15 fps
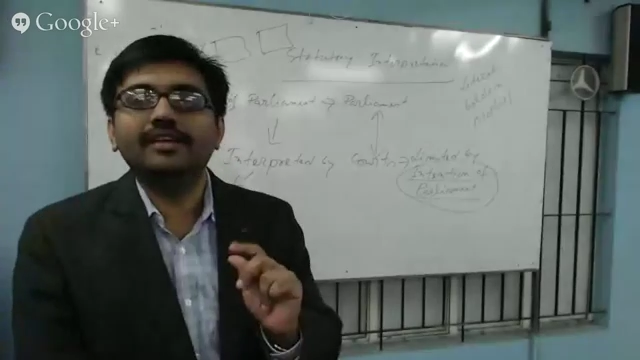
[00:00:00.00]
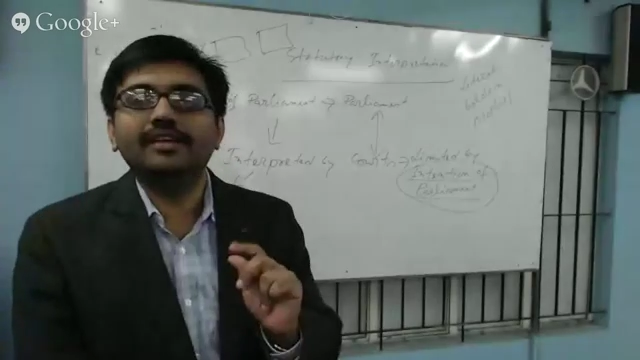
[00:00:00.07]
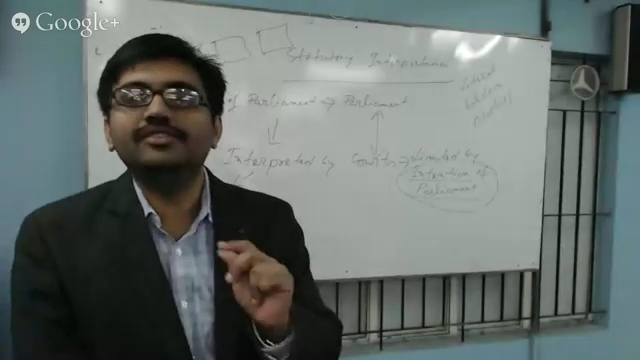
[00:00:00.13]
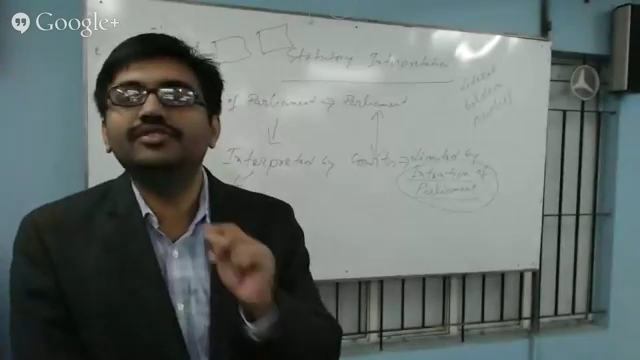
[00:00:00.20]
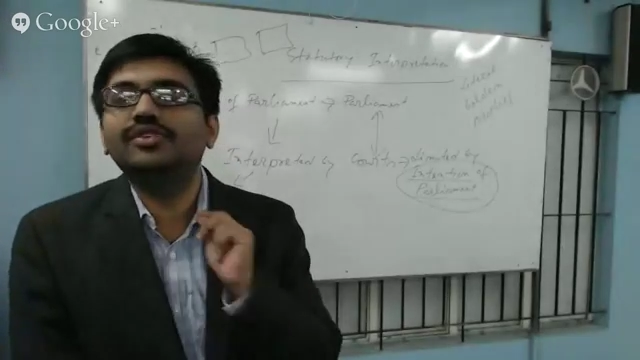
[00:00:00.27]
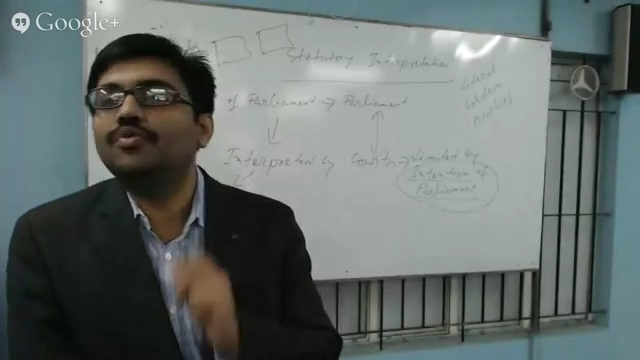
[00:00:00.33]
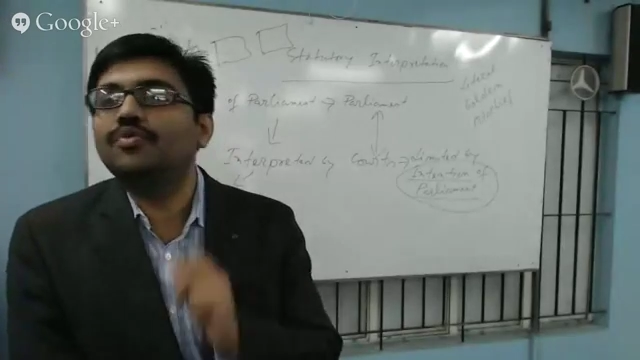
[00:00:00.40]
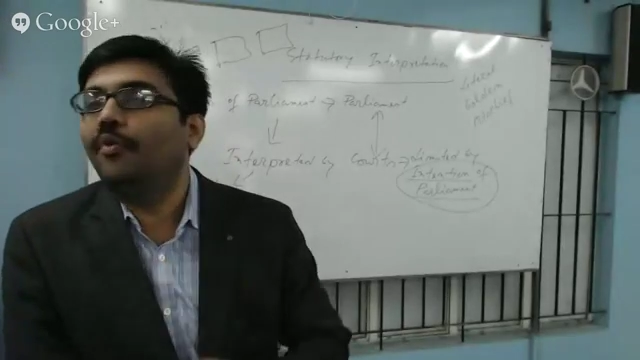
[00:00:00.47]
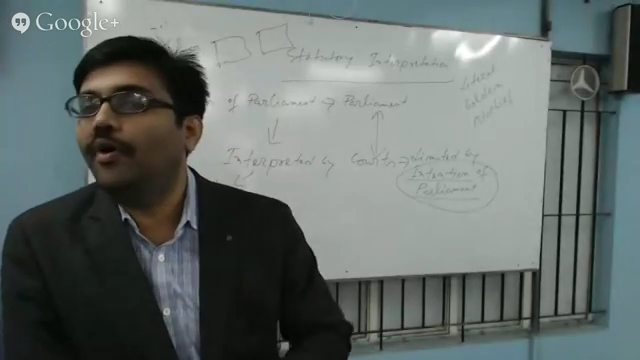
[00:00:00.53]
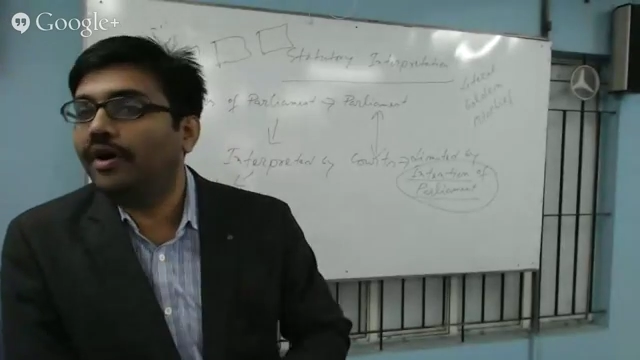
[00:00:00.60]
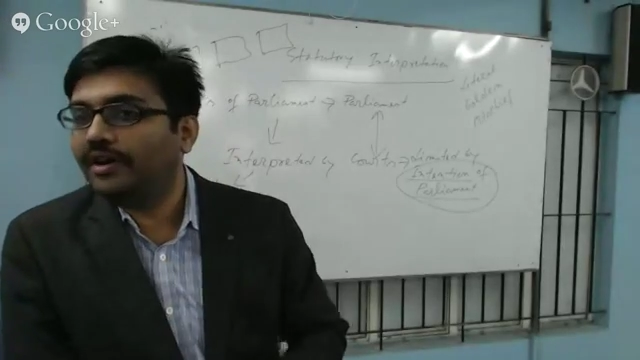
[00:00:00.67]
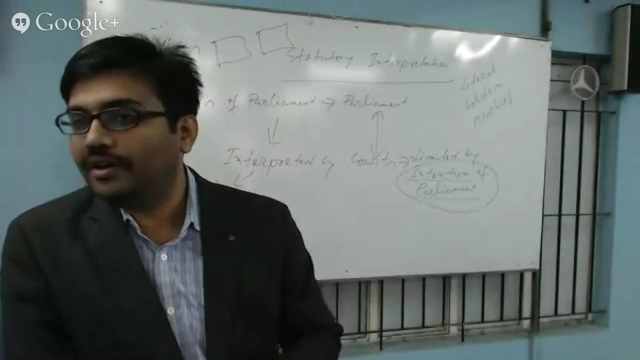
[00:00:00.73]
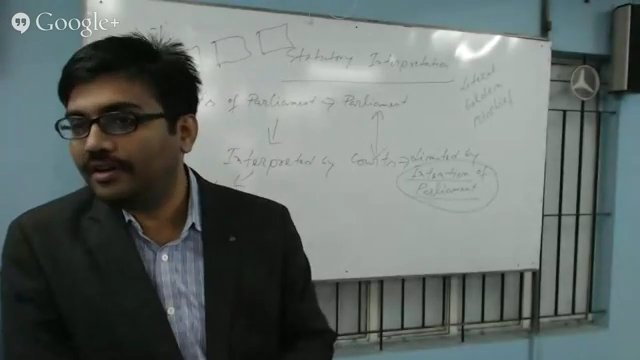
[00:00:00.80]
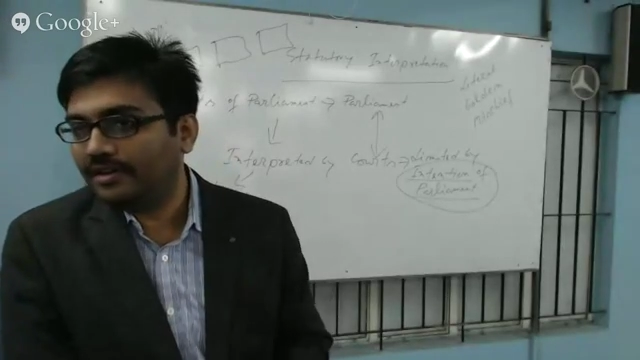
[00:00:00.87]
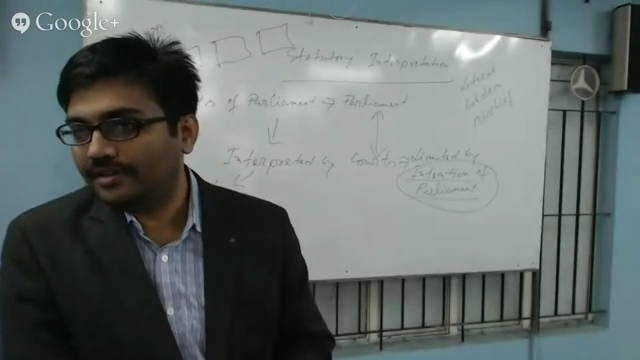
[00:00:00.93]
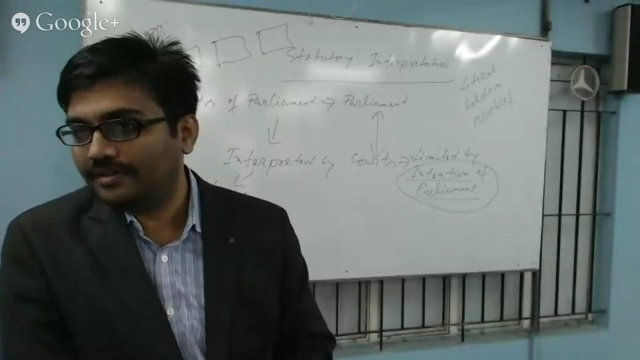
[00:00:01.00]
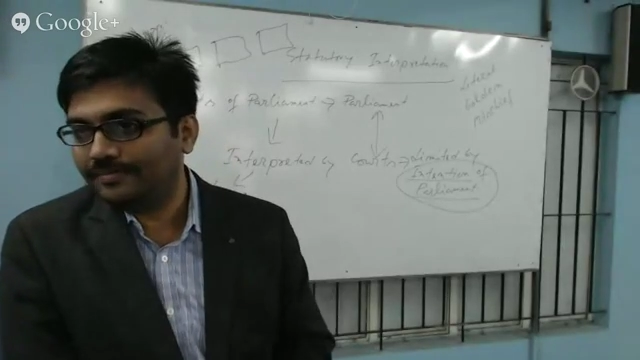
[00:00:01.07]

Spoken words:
does not work.